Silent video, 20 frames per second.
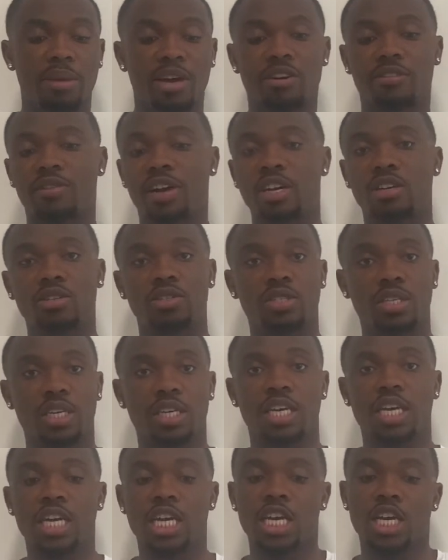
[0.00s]
fighters than,
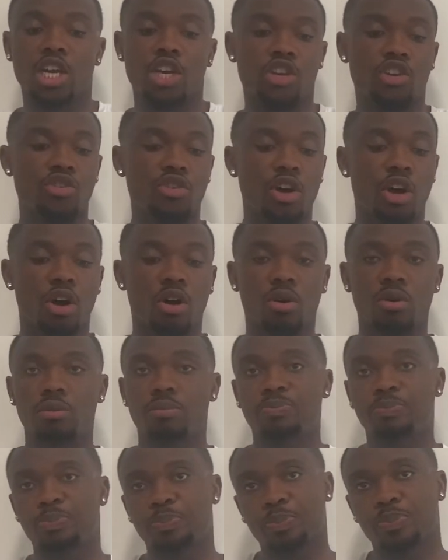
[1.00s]

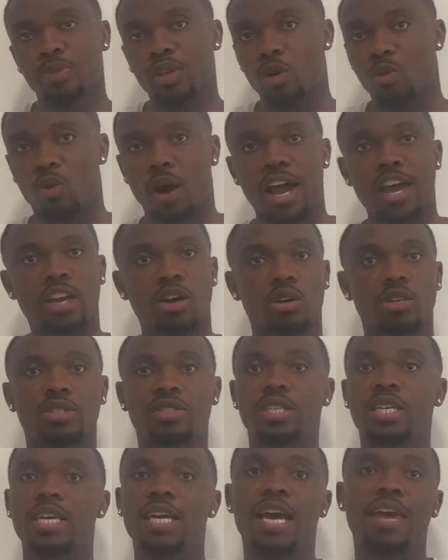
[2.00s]
Ryan
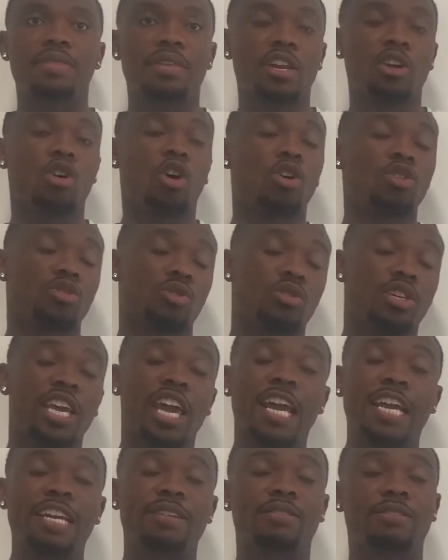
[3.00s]
Garcia. And then also
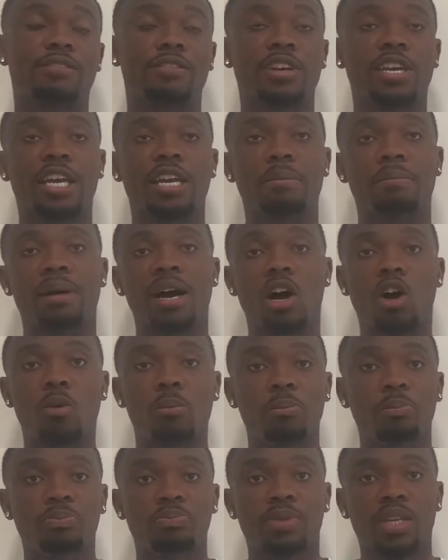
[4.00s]
can't even forget
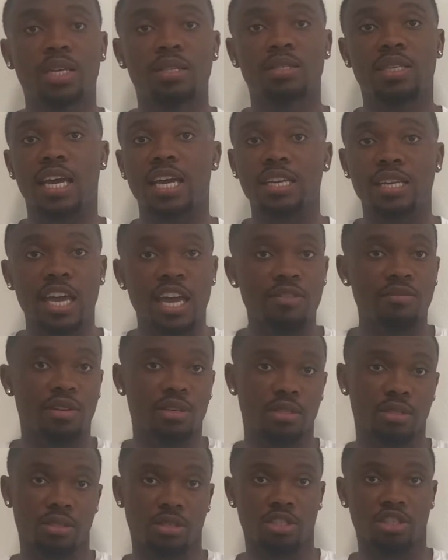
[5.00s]
about Tank
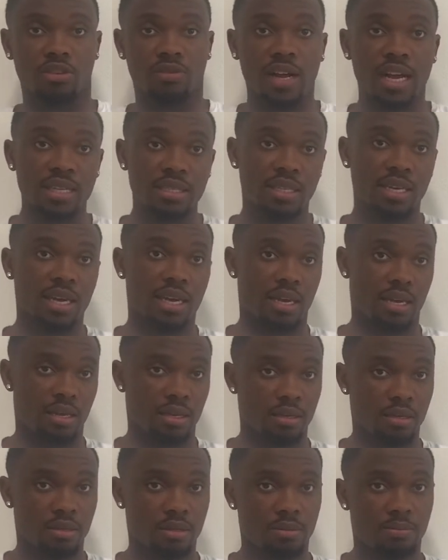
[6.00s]
Davis, Gervonta.
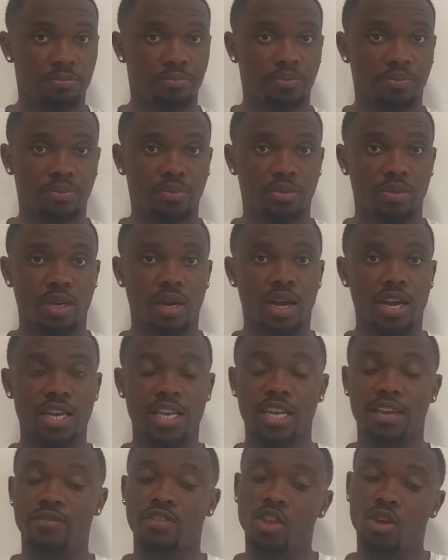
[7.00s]
All right,
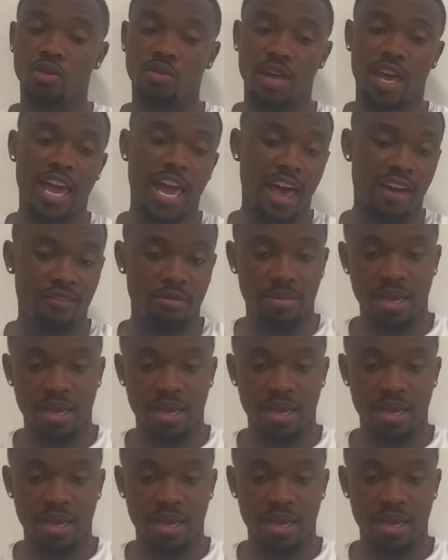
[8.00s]
even though they have him at